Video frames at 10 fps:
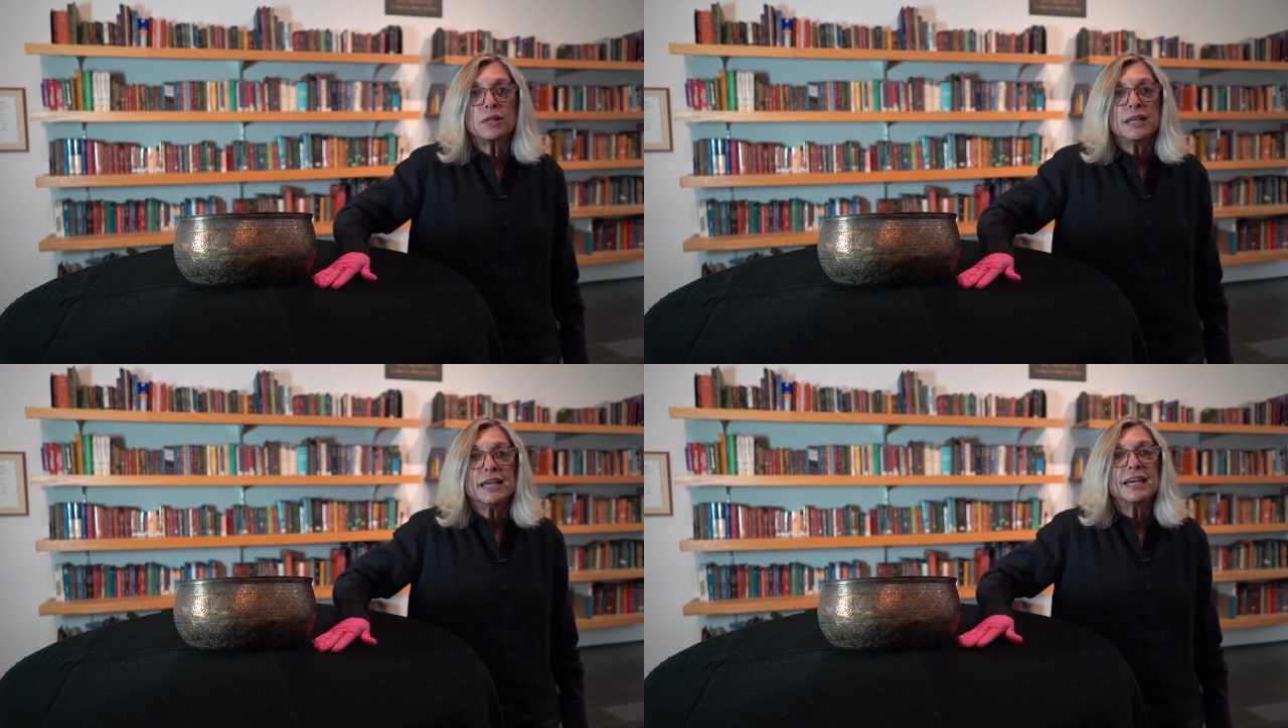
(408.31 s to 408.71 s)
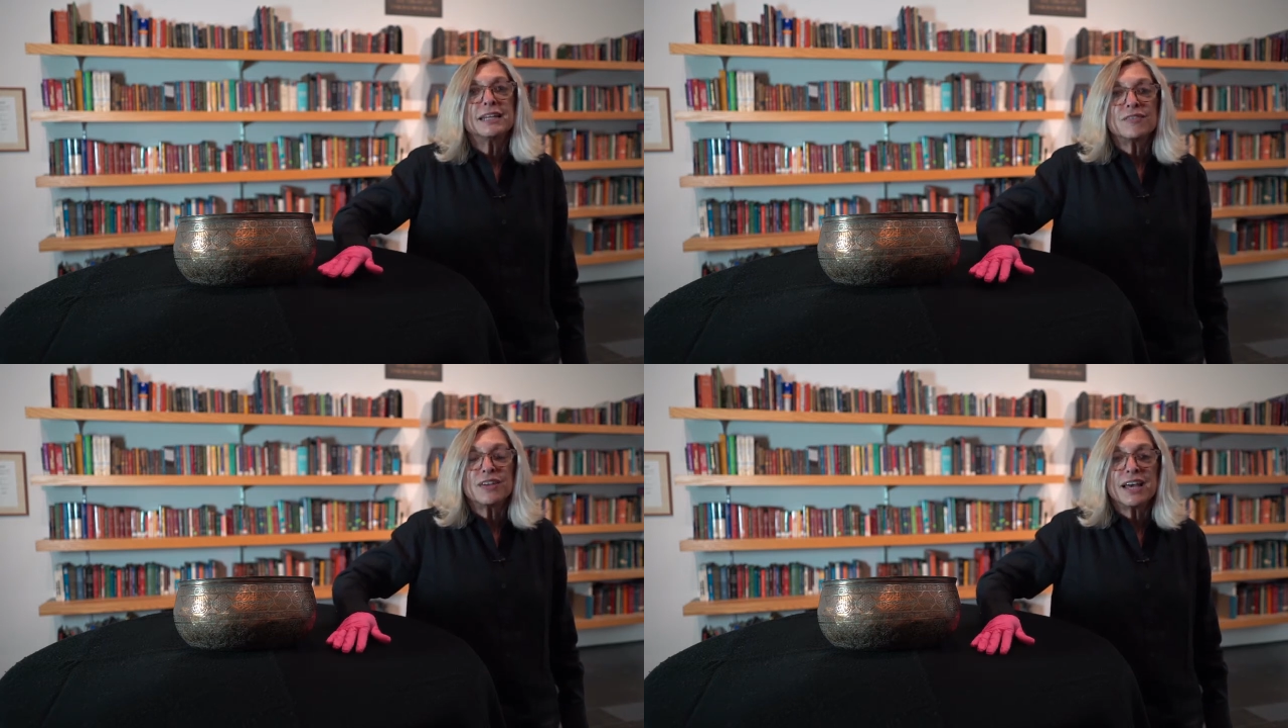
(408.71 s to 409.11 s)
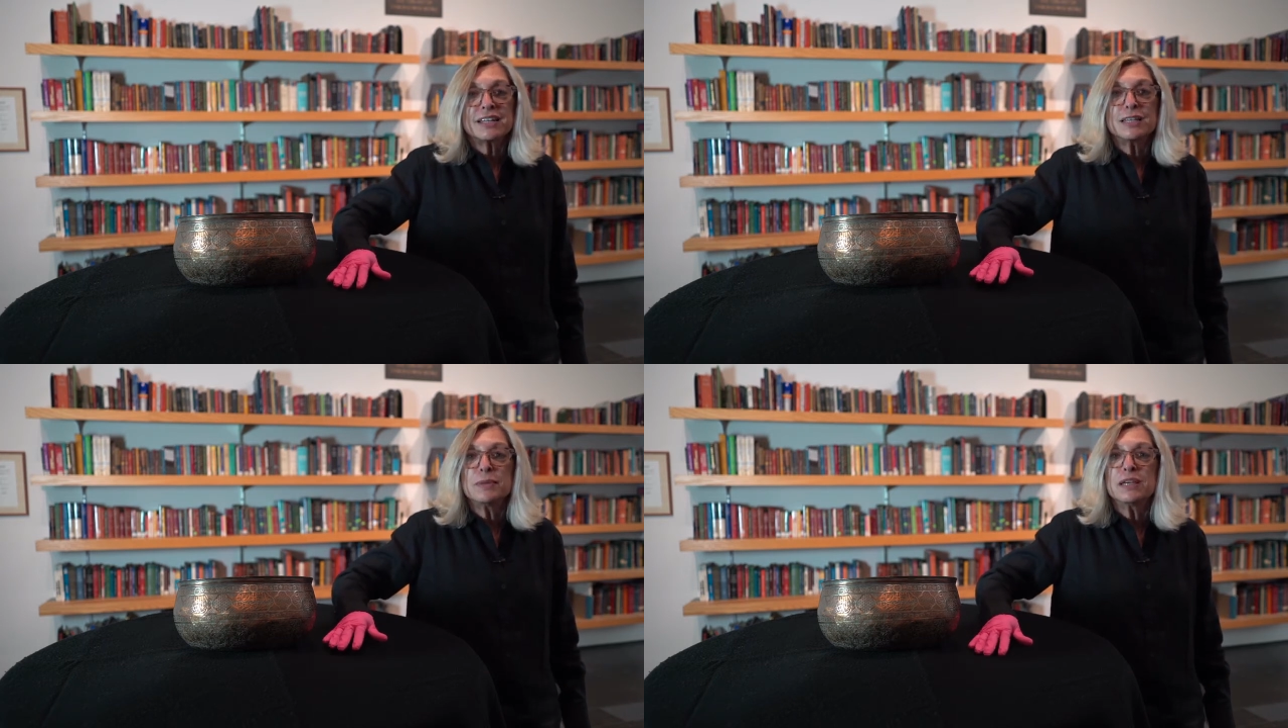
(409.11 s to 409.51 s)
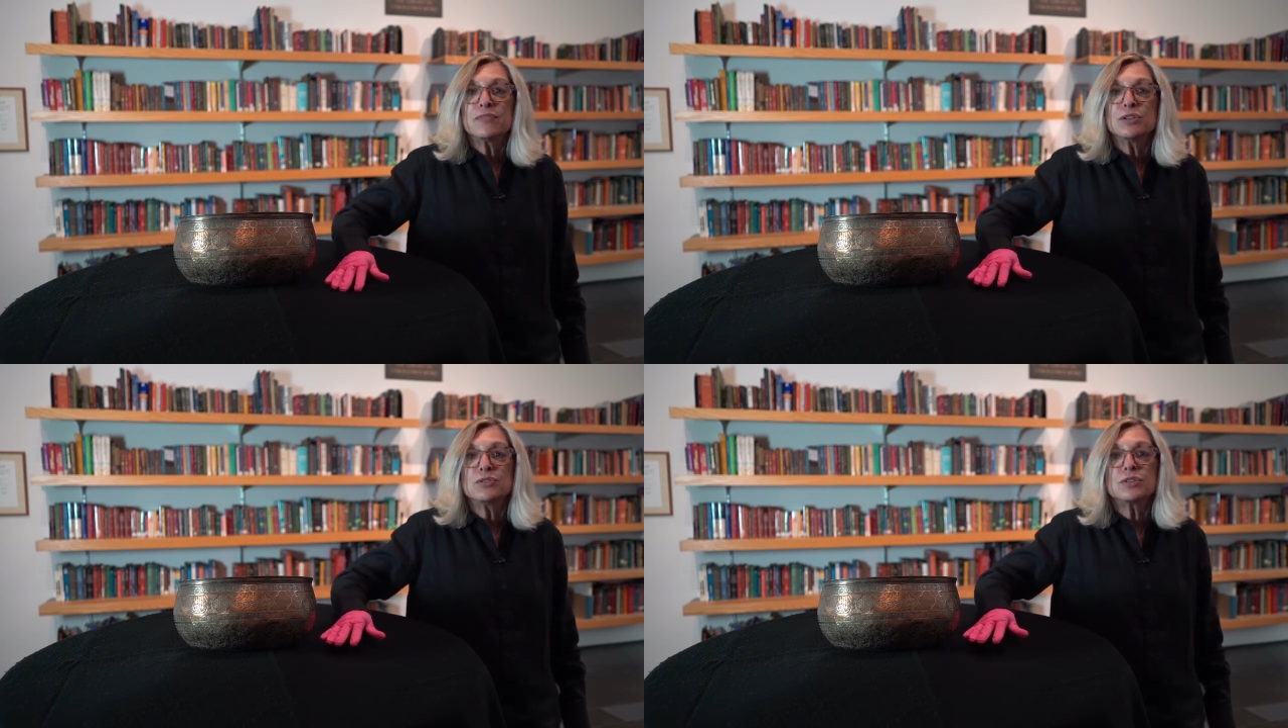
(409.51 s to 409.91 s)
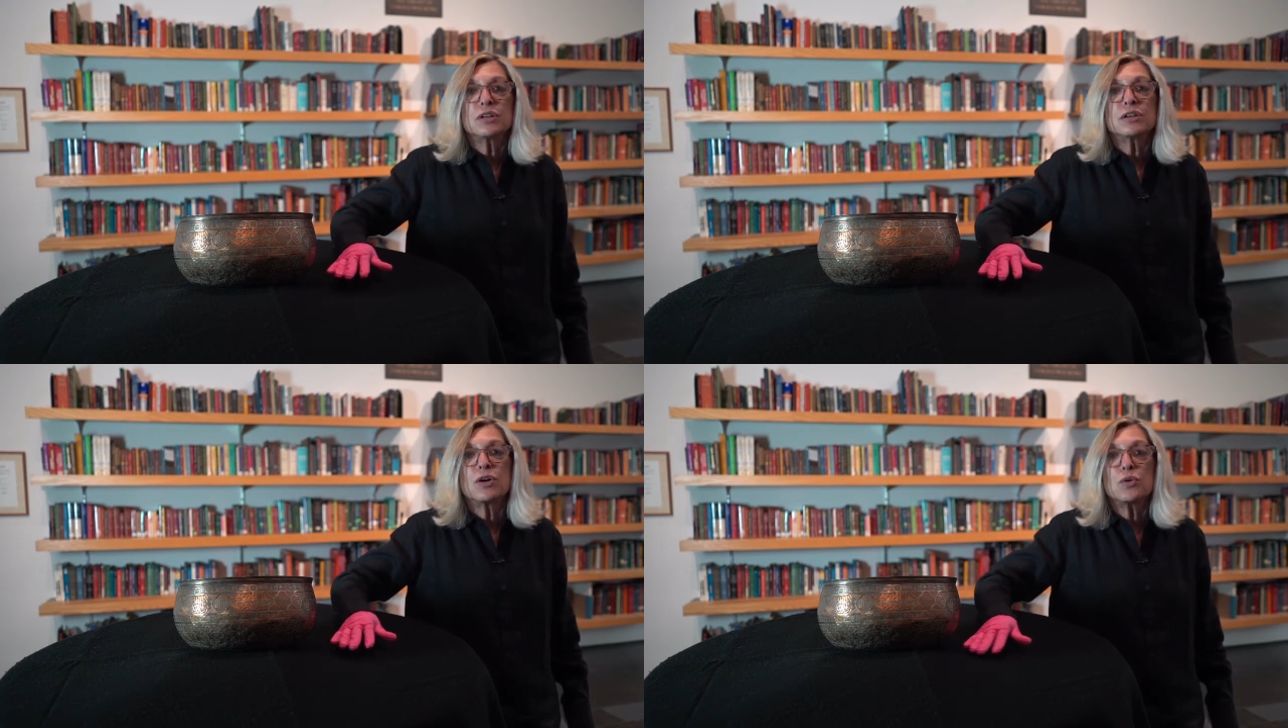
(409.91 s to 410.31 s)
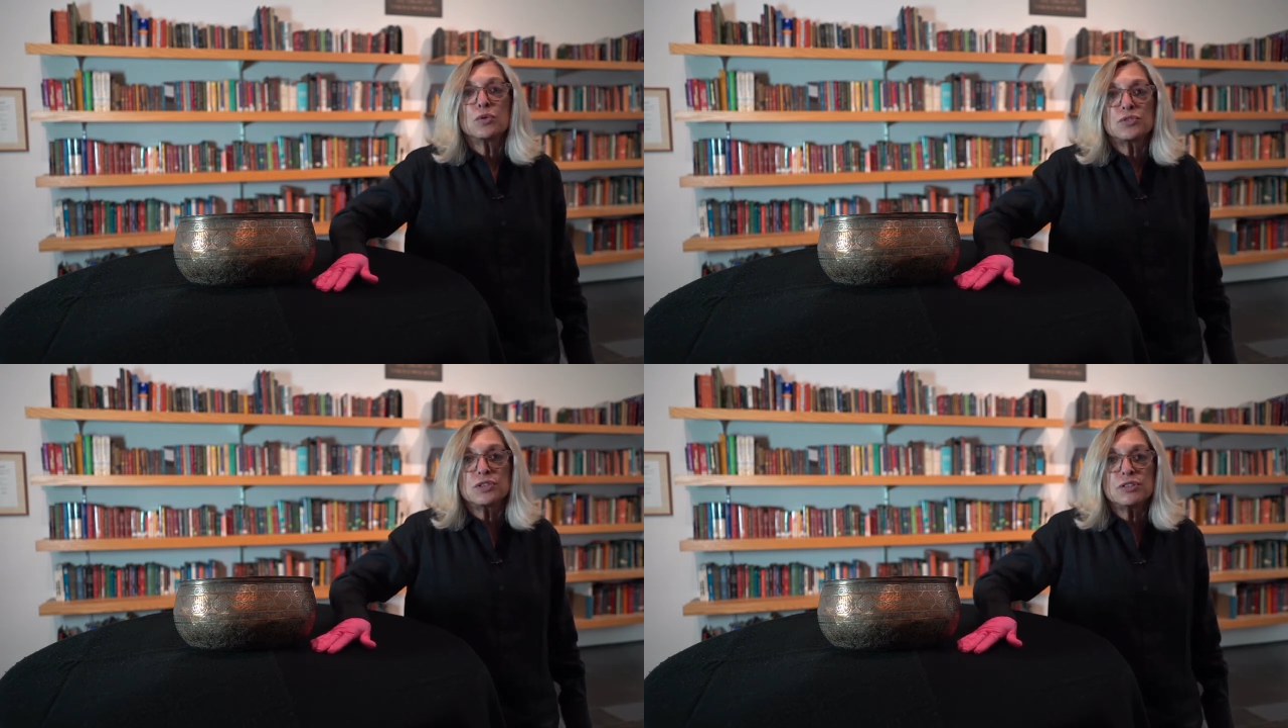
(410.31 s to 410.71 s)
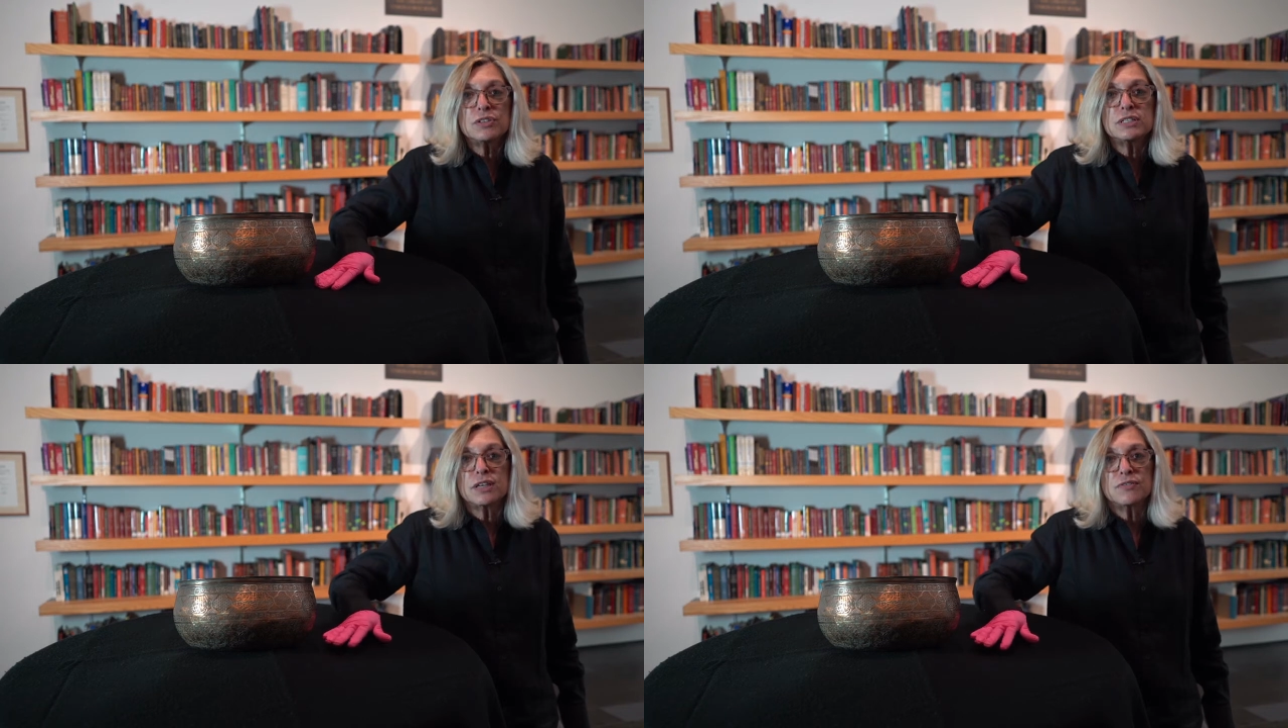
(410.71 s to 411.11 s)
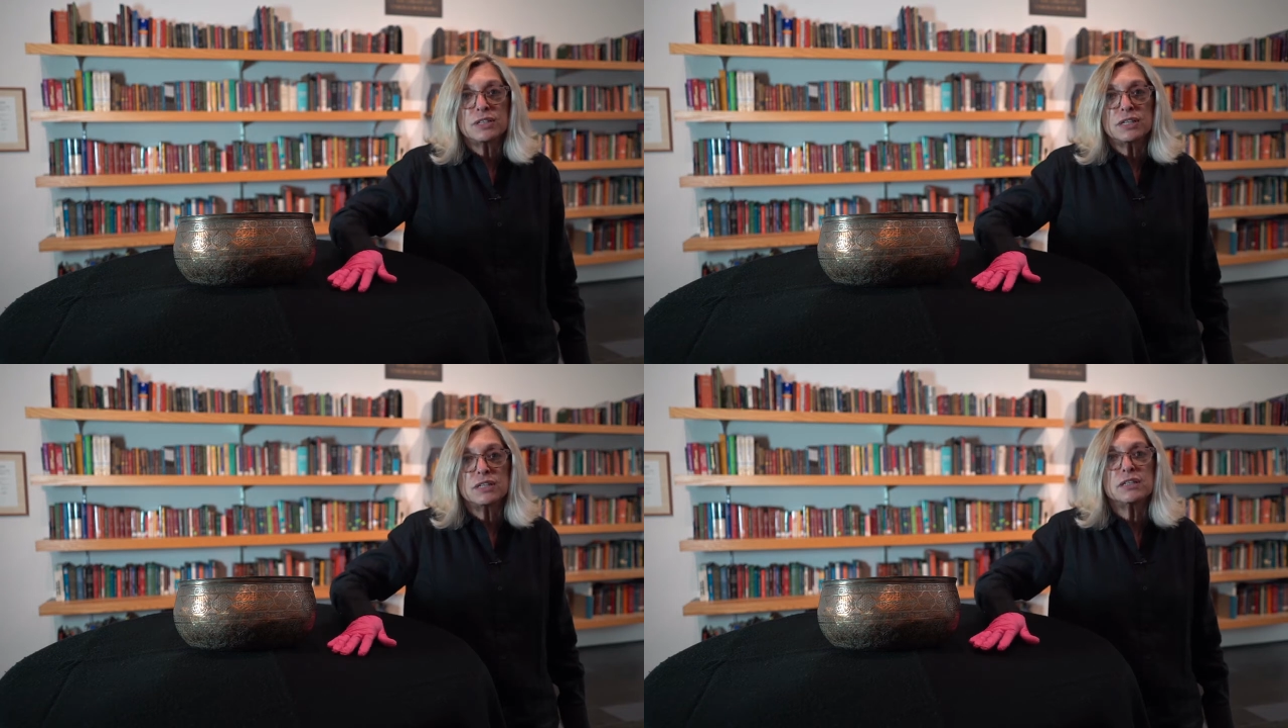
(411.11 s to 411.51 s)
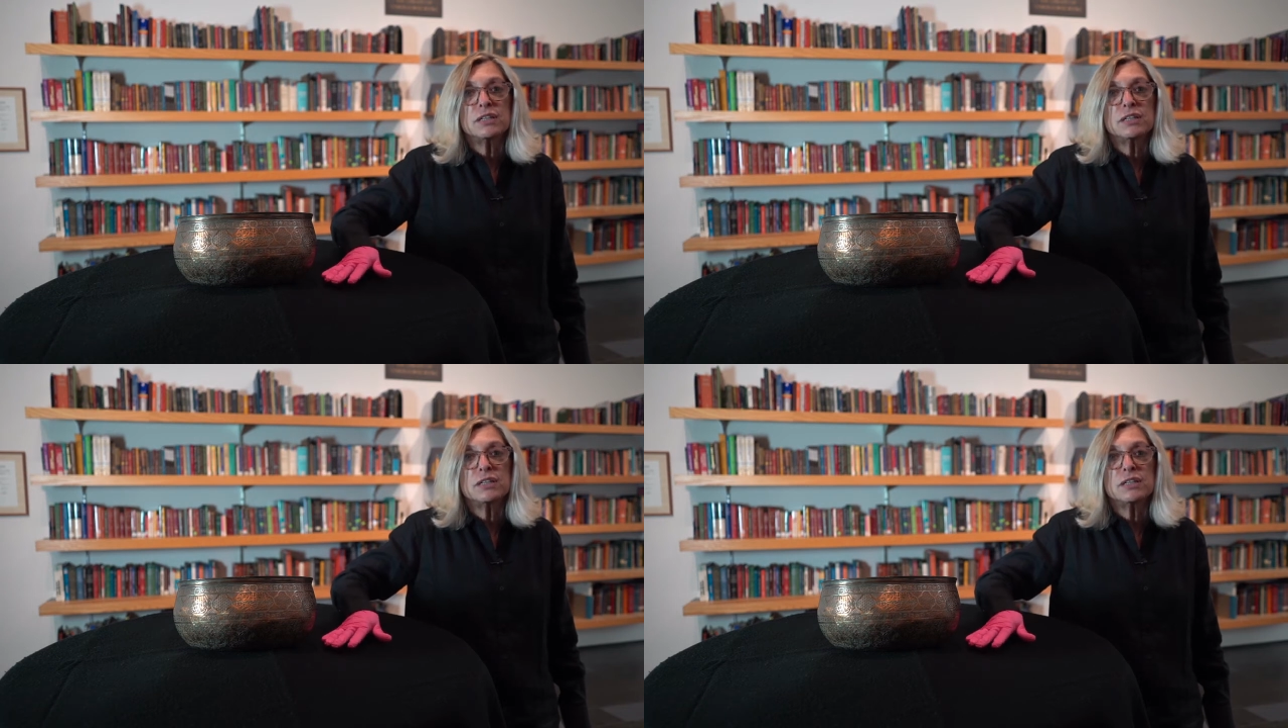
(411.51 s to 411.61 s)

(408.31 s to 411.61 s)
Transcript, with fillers: And in fact, he may have used it on a whole series of tinned